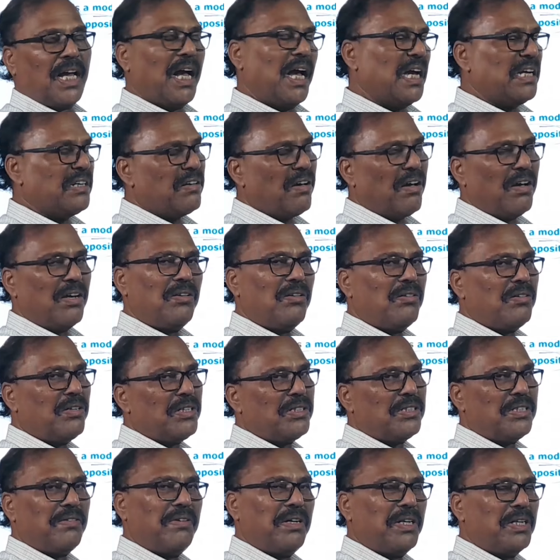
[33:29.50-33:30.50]
I know,
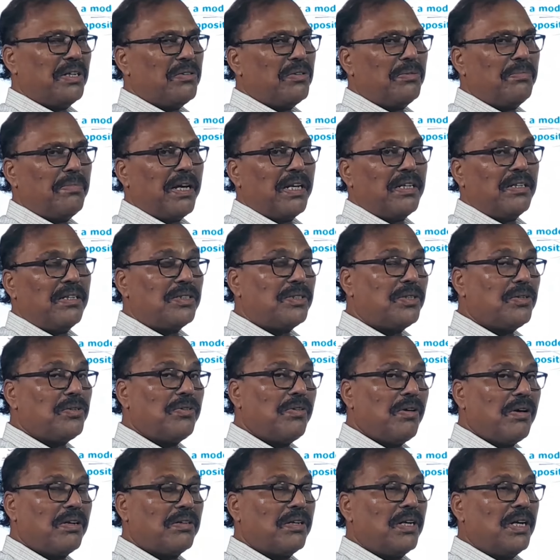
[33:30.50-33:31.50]
he's a very good man. So
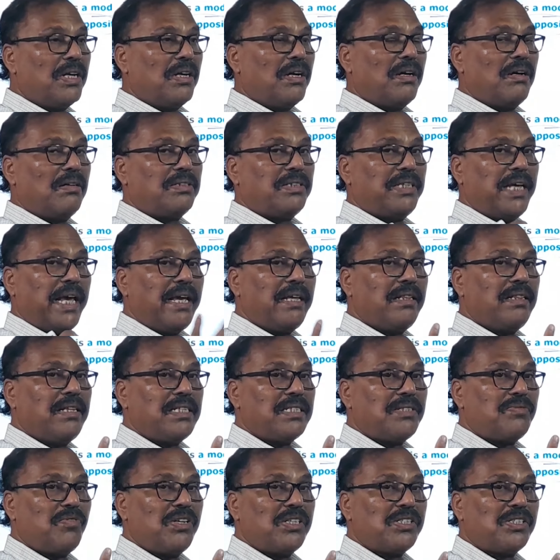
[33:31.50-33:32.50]
you are saying
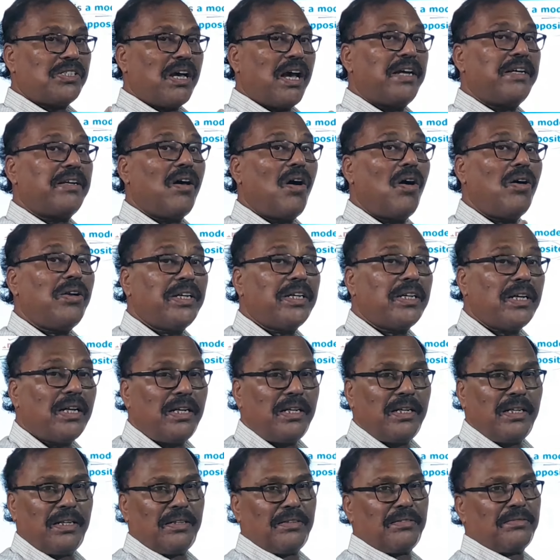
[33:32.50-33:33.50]
these words
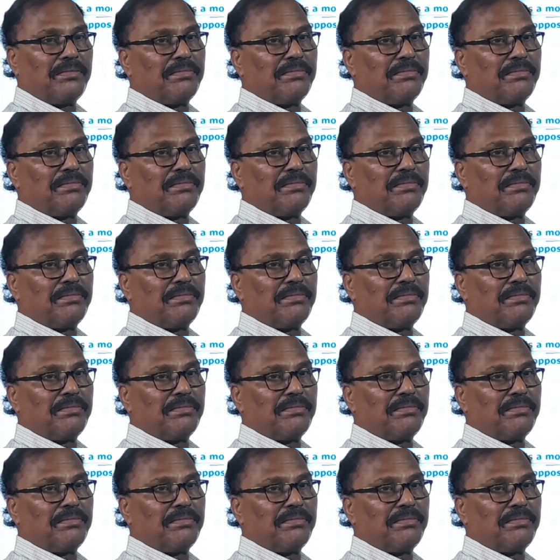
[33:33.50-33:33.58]
ironically.